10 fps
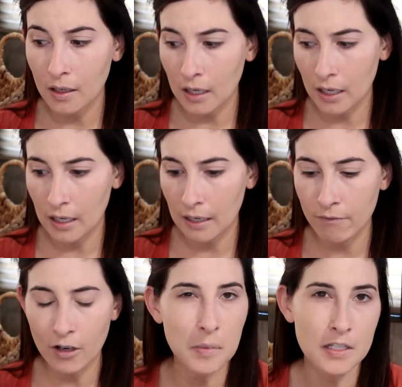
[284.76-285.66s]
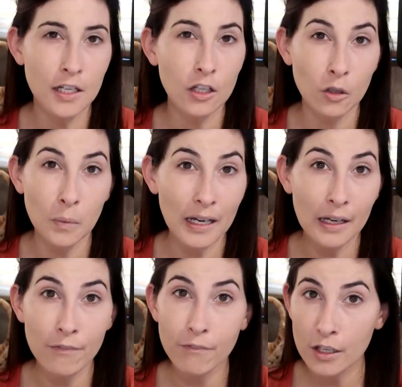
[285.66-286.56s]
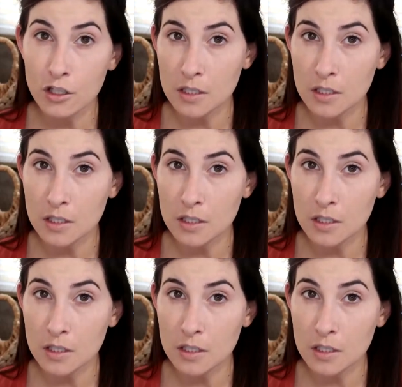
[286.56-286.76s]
I am very particular on what kind of fish.